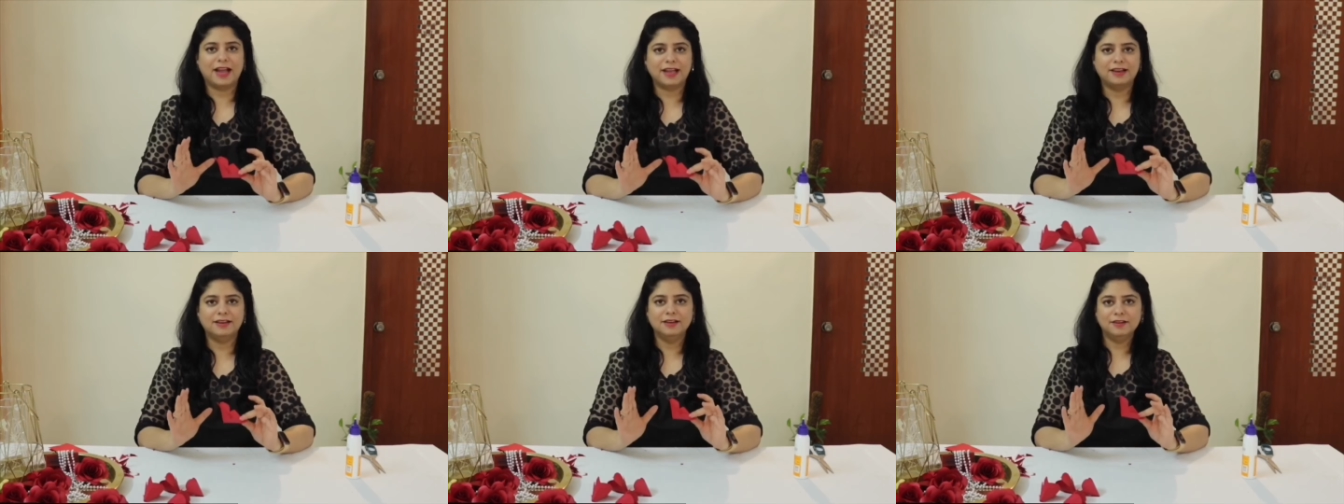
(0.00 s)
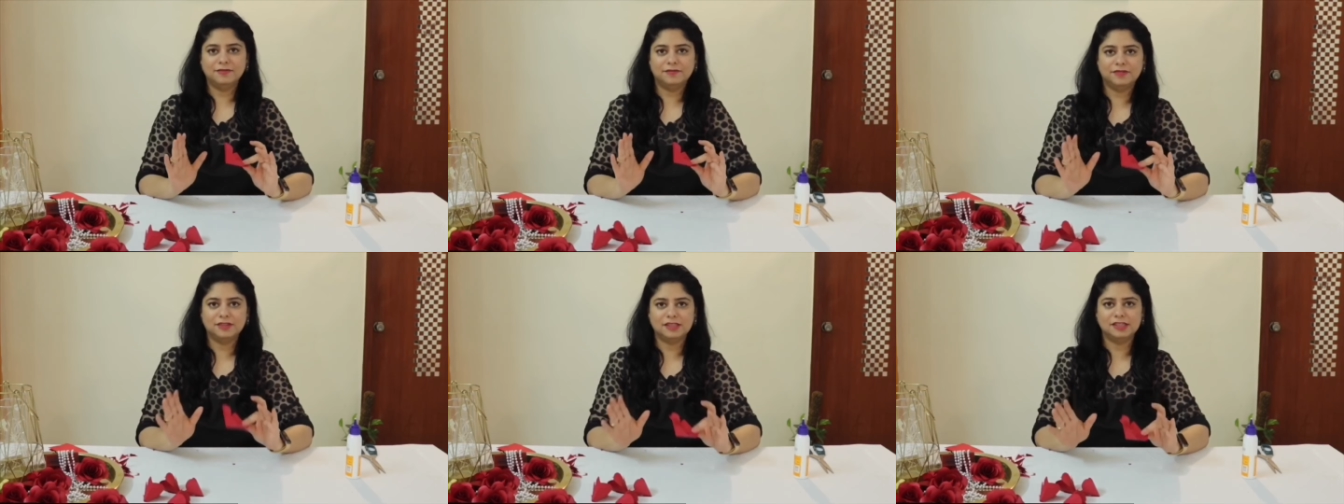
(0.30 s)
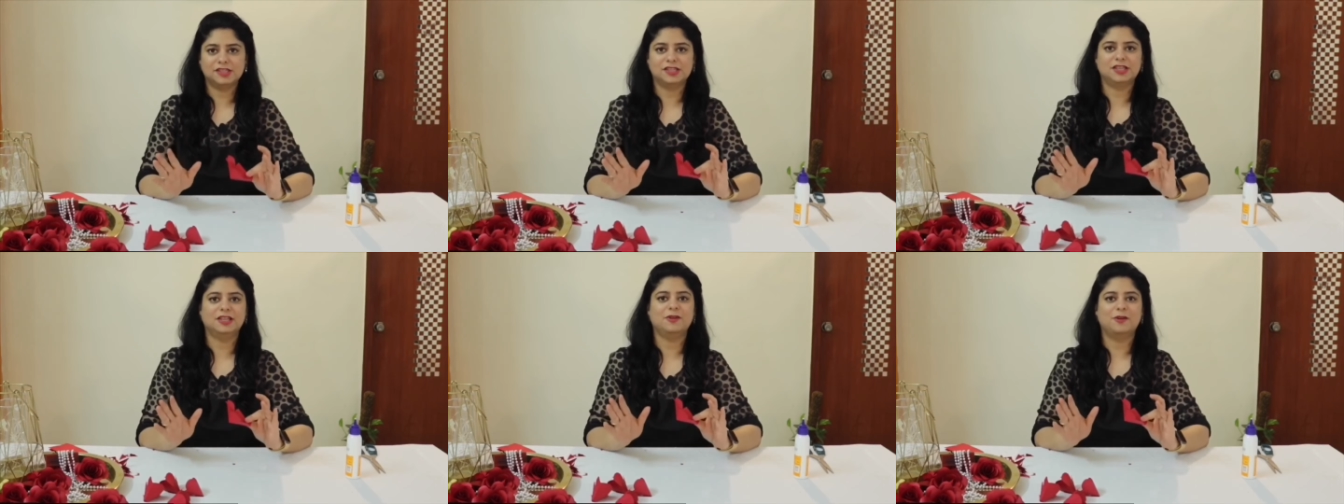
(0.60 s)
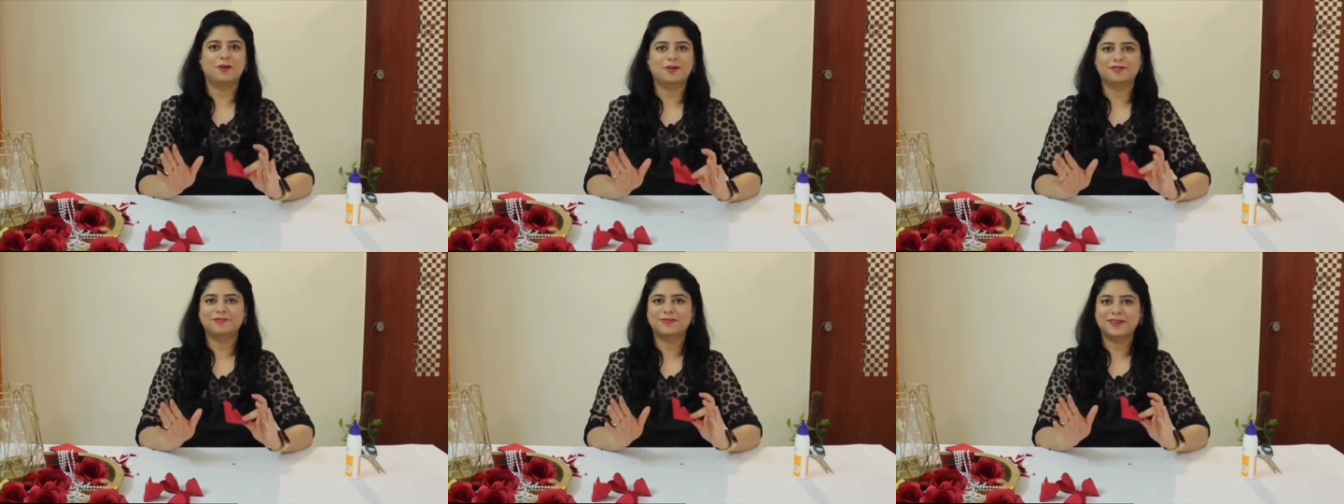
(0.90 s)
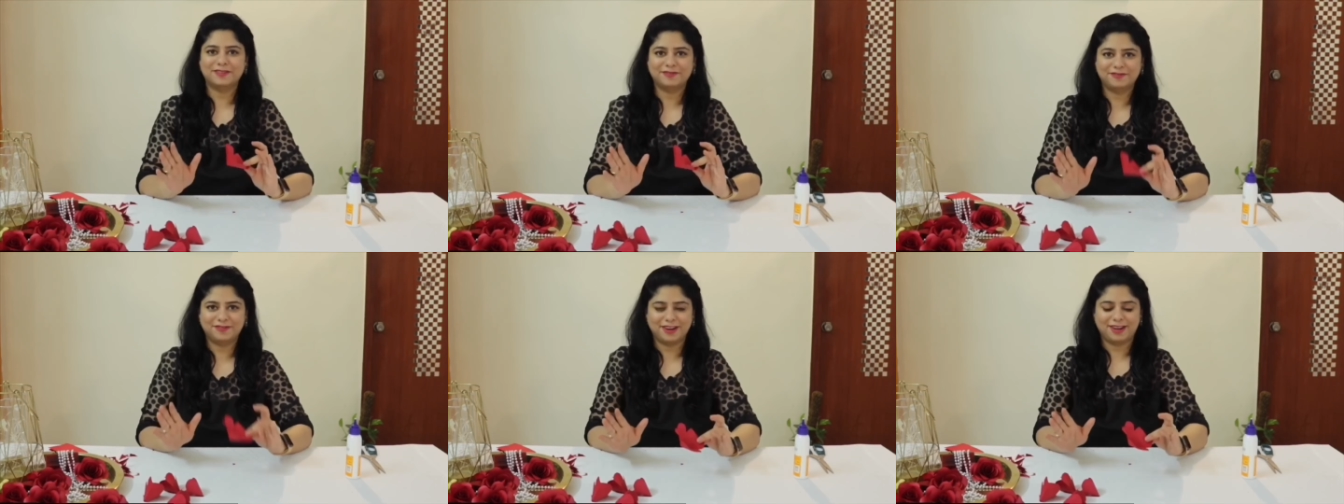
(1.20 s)
finishing of my
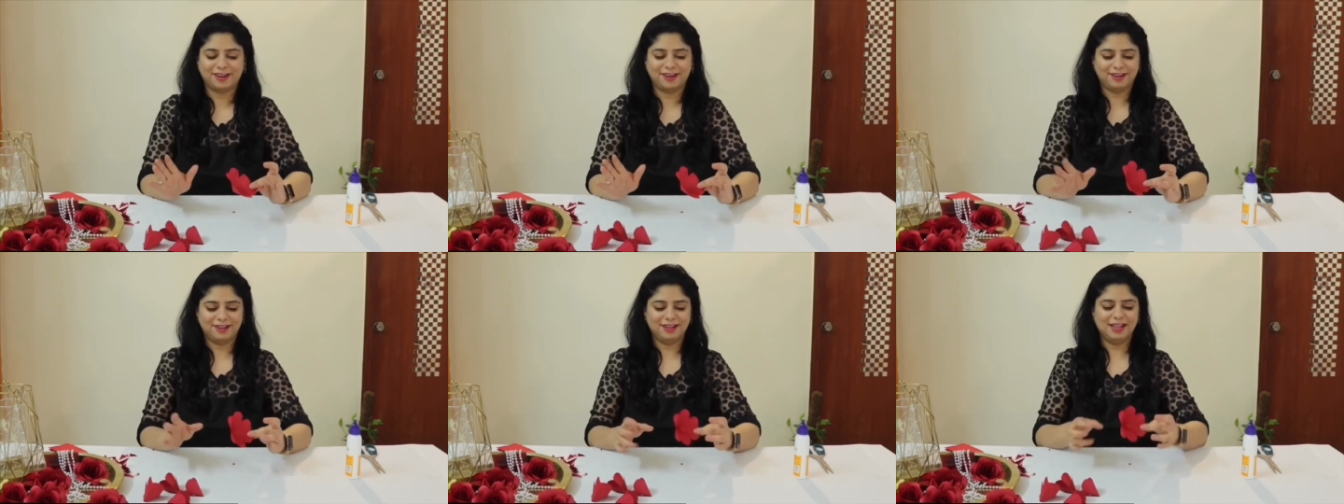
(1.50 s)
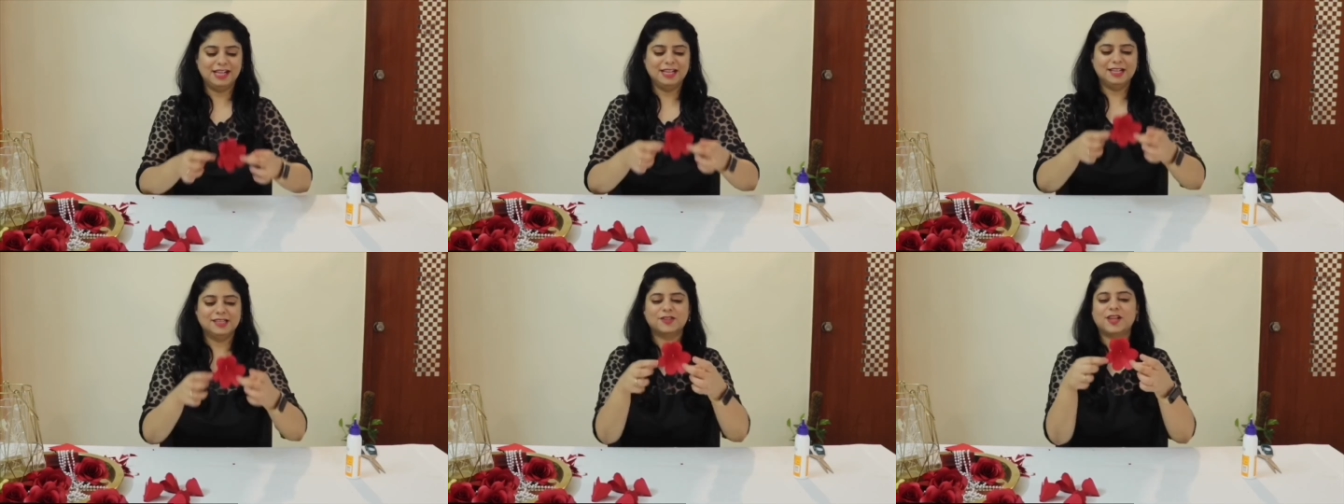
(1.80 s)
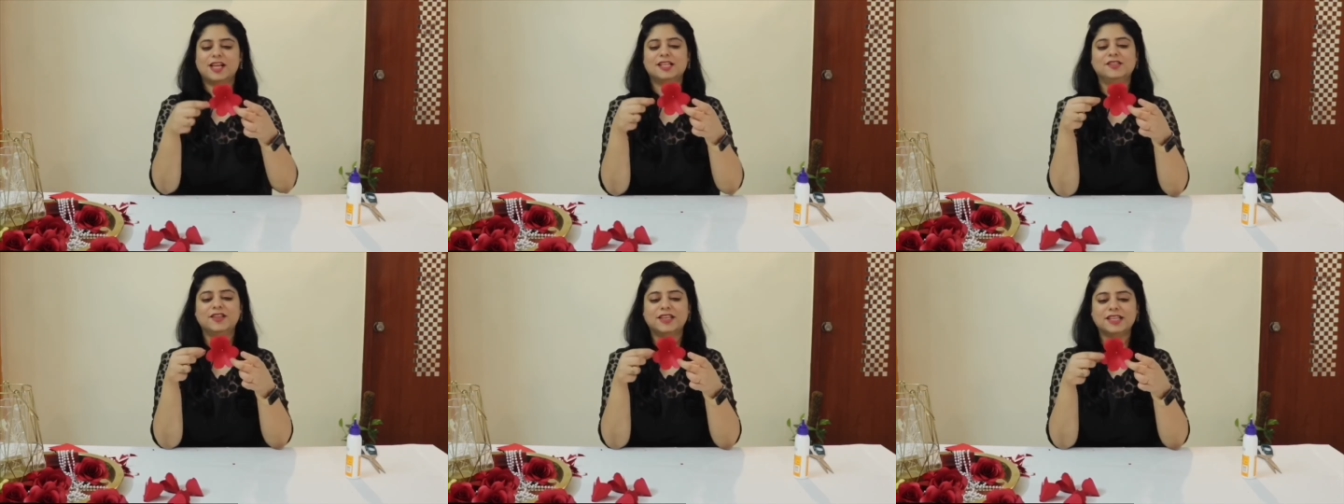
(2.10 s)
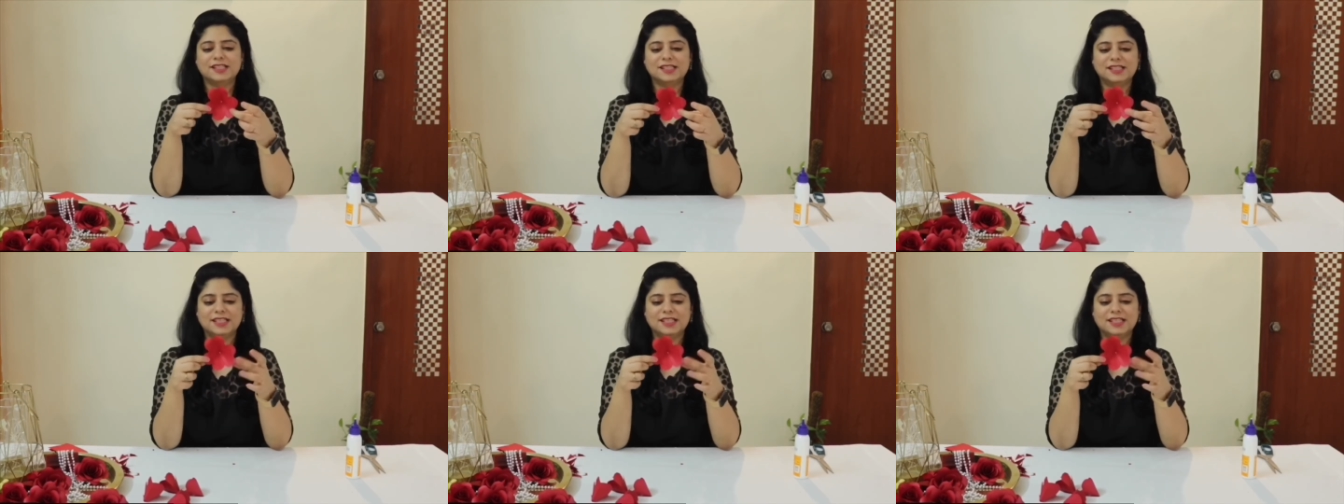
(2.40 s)
flower. So as you can see,